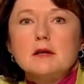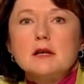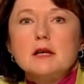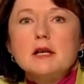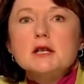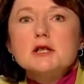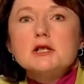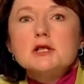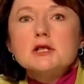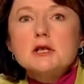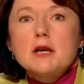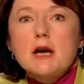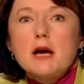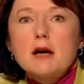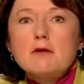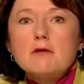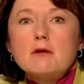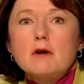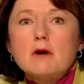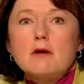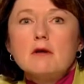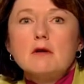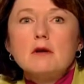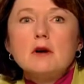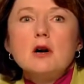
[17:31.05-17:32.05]
In
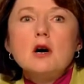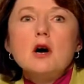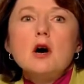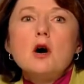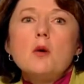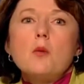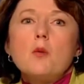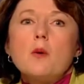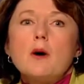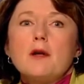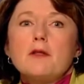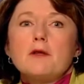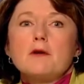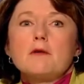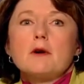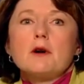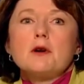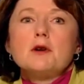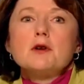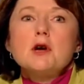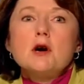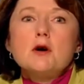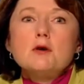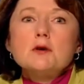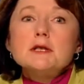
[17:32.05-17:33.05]
general, while there are
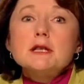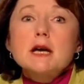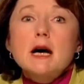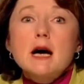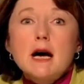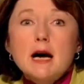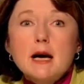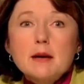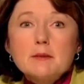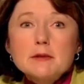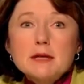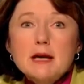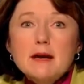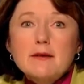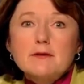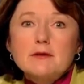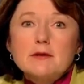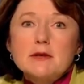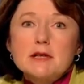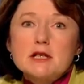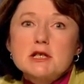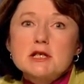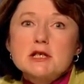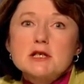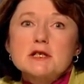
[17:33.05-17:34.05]
no time
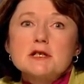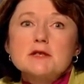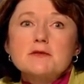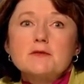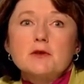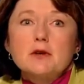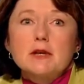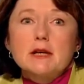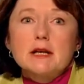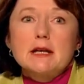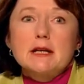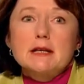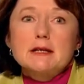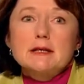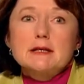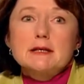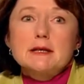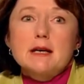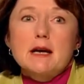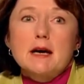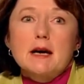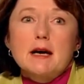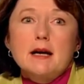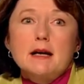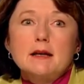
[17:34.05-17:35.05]
definitions for
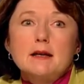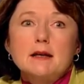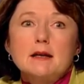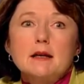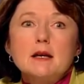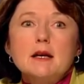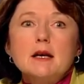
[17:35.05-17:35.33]
ESI,